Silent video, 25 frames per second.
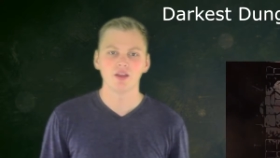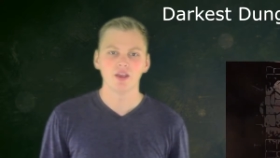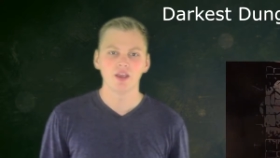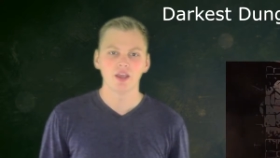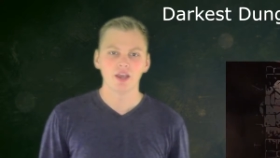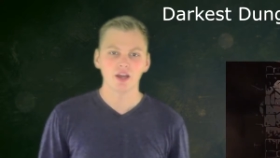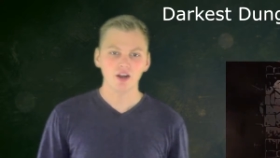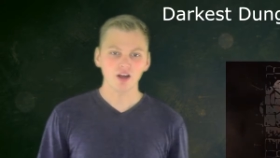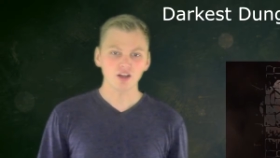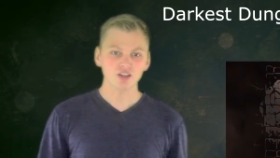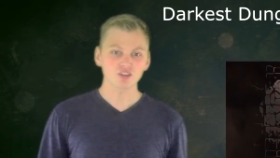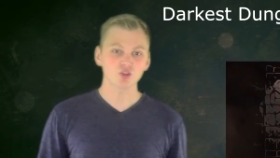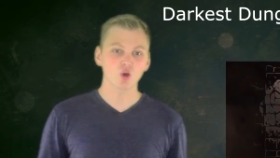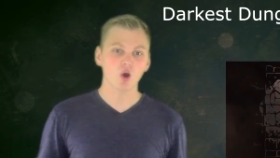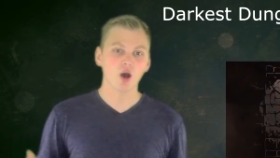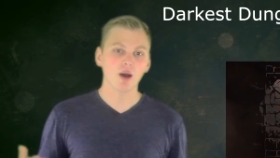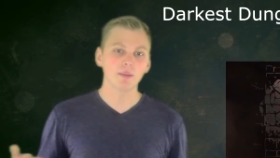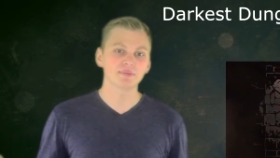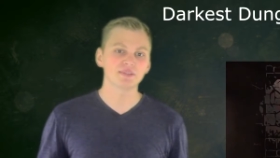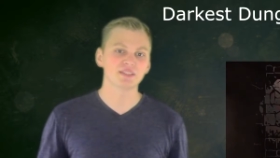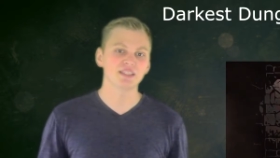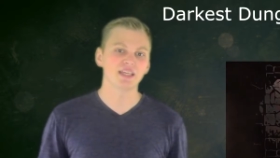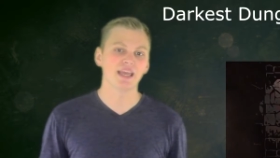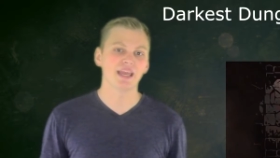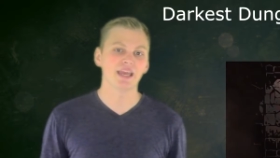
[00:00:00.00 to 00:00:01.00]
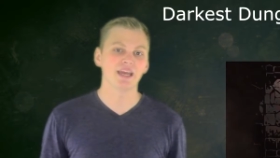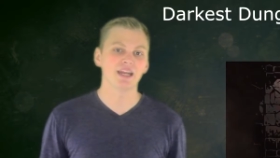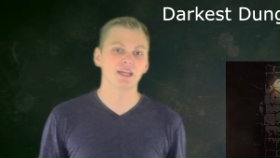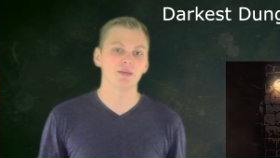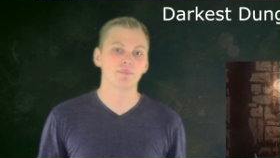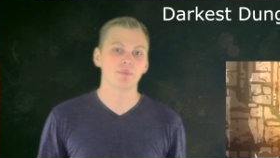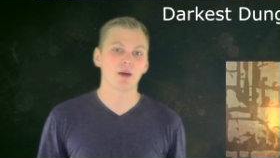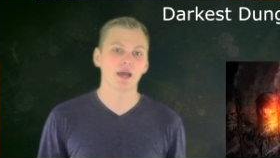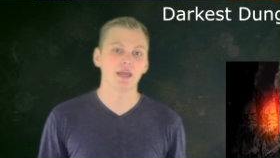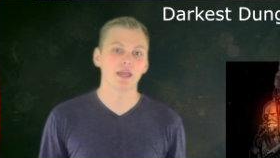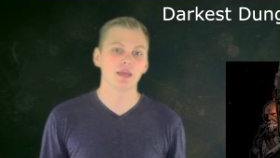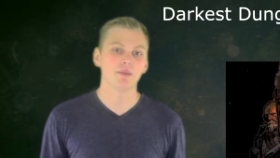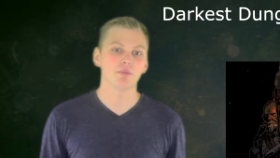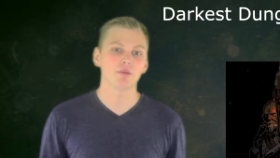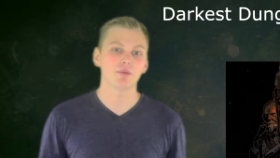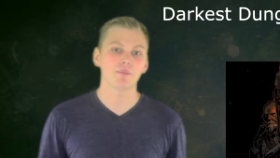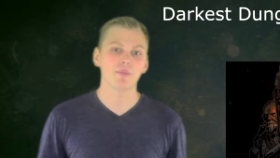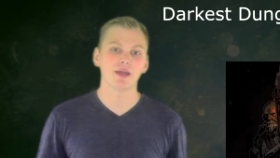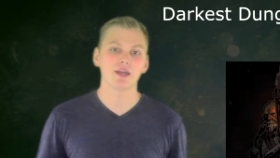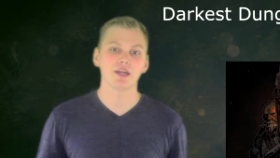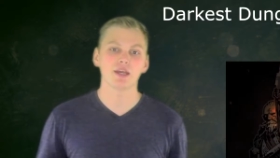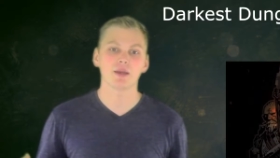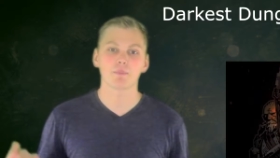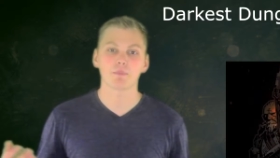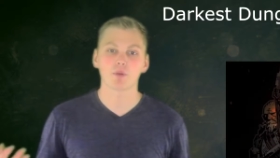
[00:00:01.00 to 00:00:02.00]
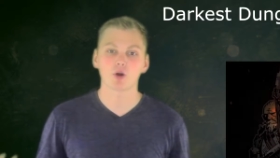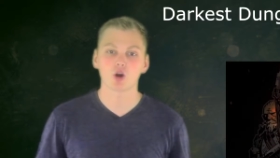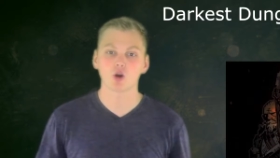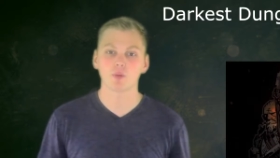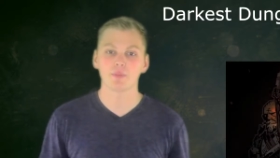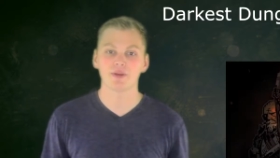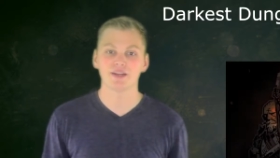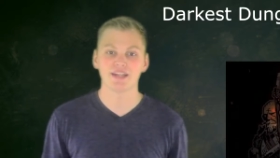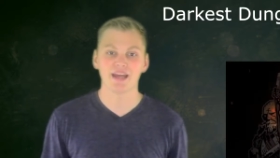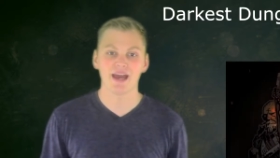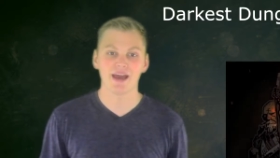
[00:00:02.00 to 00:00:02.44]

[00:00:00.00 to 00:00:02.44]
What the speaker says: It also ups the ante by implementing permadeath.